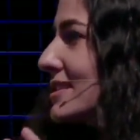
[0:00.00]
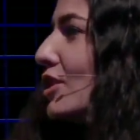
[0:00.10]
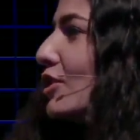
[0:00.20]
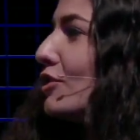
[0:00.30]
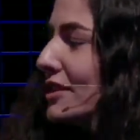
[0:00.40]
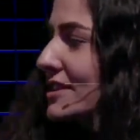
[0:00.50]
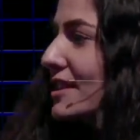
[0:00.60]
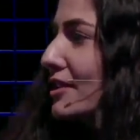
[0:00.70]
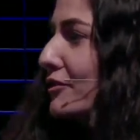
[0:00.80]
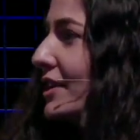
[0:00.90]
not only
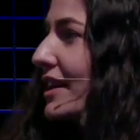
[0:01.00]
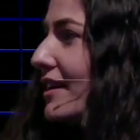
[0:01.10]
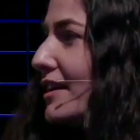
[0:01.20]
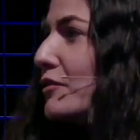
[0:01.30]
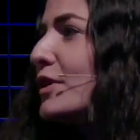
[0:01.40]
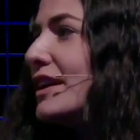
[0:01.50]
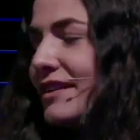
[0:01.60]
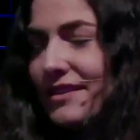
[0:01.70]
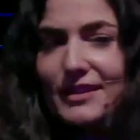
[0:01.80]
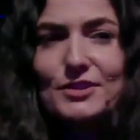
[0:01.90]
Telefónica. We
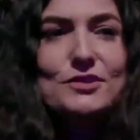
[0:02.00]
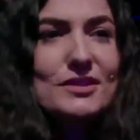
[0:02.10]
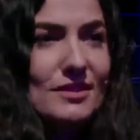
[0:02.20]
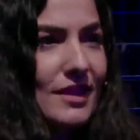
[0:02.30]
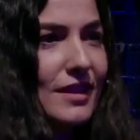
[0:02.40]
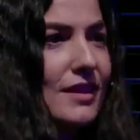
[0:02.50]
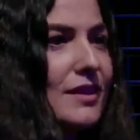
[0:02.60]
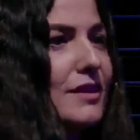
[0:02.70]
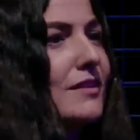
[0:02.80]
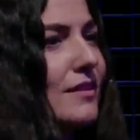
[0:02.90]
are just
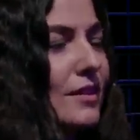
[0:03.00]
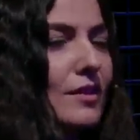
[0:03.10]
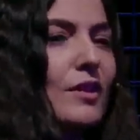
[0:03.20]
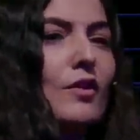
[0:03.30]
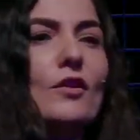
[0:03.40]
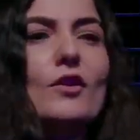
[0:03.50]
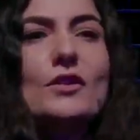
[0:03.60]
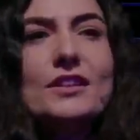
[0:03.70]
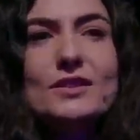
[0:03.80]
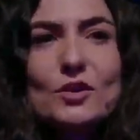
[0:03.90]
here in all
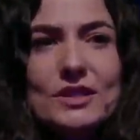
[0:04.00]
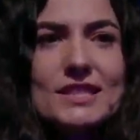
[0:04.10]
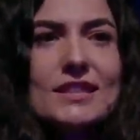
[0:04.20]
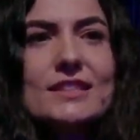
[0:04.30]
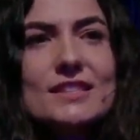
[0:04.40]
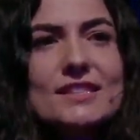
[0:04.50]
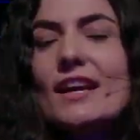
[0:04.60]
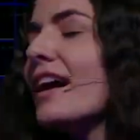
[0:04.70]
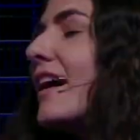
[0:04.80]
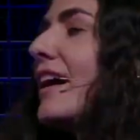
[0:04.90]
the talks. This is
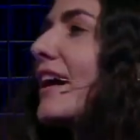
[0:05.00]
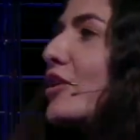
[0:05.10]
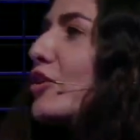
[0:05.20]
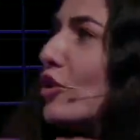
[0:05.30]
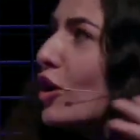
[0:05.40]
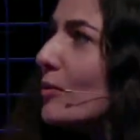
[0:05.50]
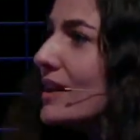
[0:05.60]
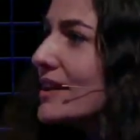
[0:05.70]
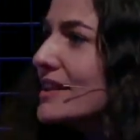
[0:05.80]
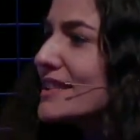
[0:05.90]
a
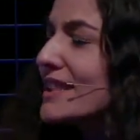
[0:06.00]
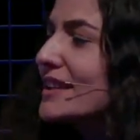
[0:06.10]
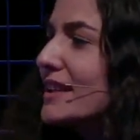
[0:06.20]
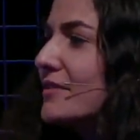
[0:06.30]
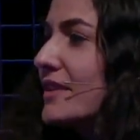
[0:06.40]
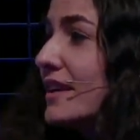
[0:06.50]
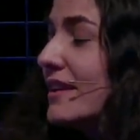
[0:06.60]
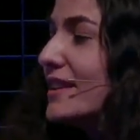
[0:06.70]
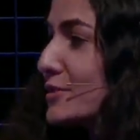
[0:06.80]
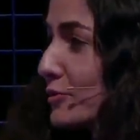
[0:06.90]
global initiative.
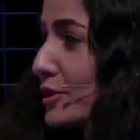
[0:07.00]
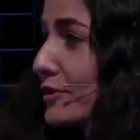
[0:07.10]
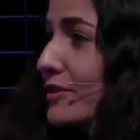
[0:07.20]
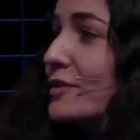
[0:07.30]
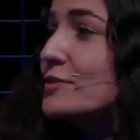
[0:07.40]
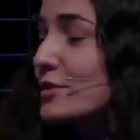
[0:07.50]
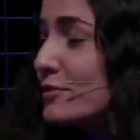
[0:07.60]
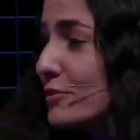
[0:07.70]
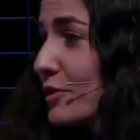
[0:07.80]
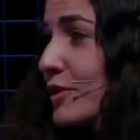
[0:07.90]
This works also
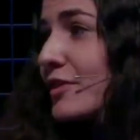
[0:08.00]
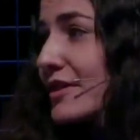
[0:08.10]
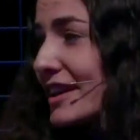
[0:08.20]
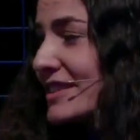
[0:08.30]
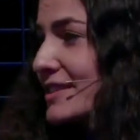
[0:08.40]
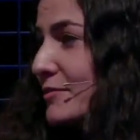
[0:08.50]
for Orange,